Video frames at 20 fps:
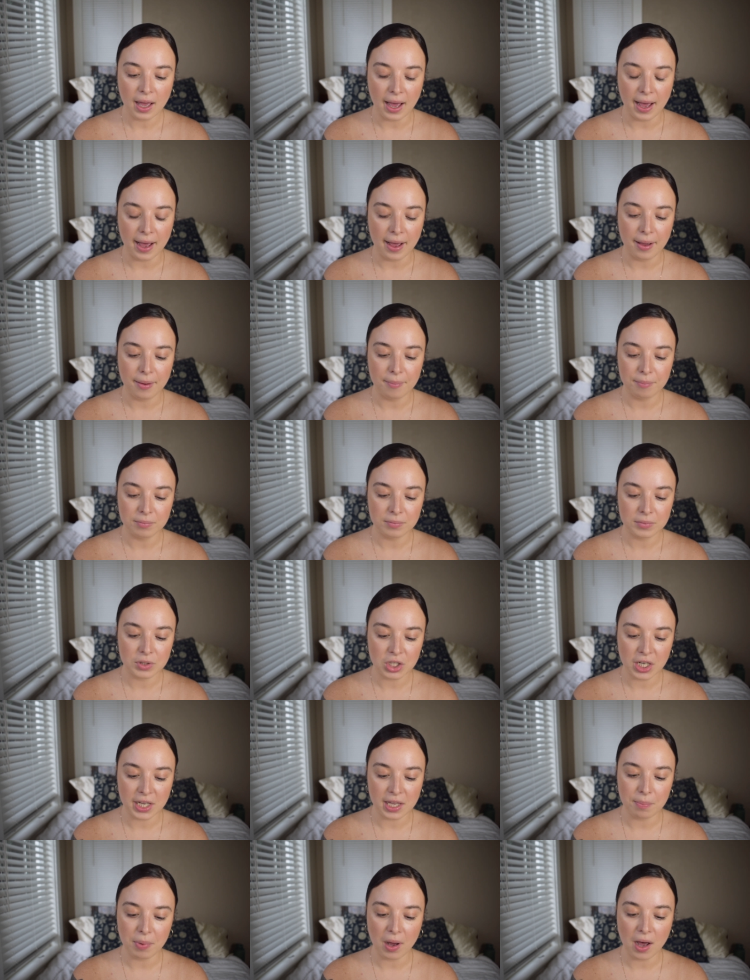um,
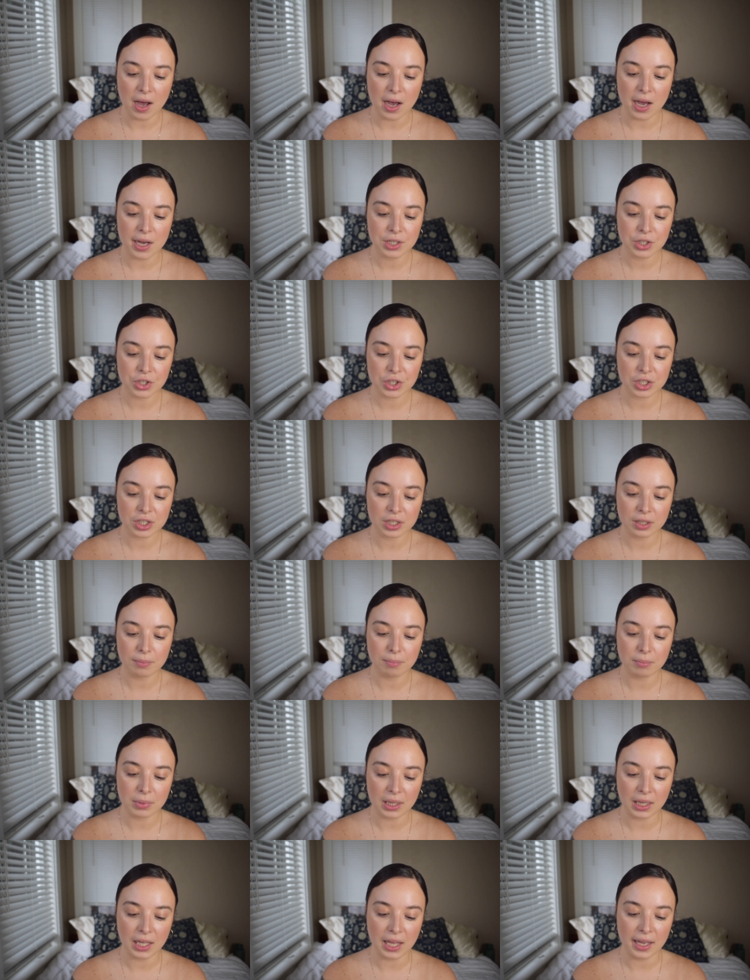Cheeky Posh
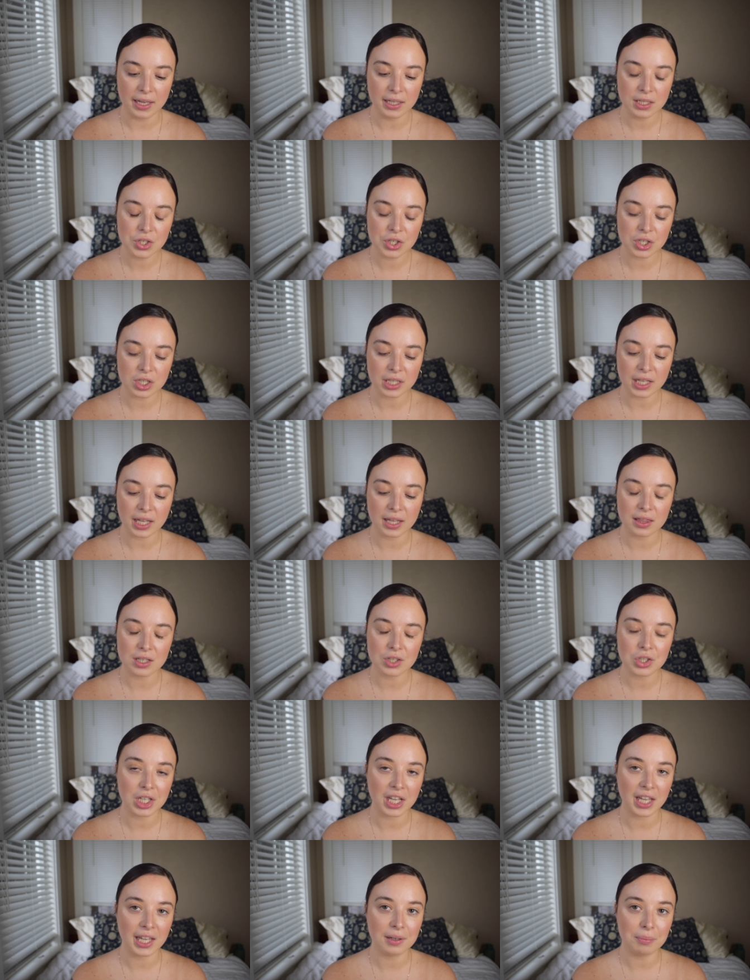blush in the
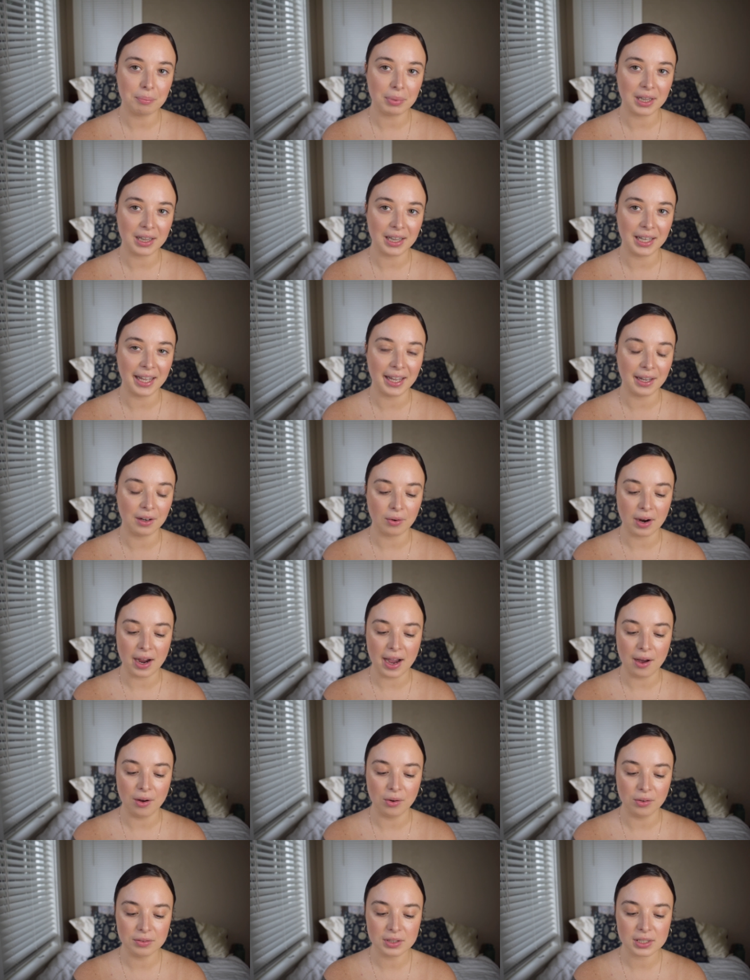shade
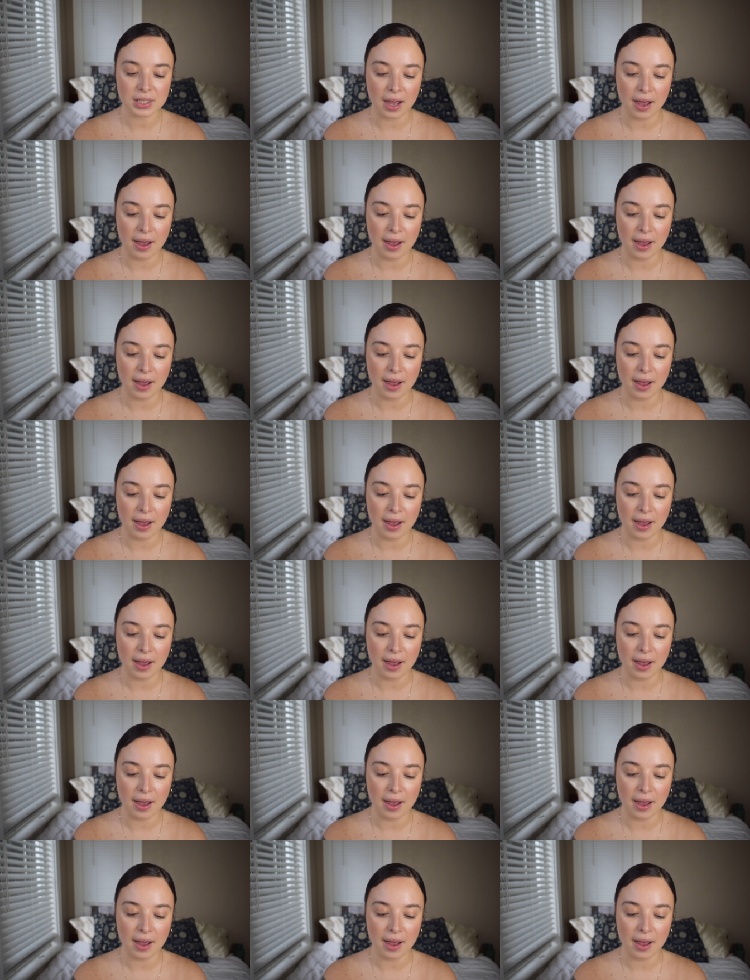Playground.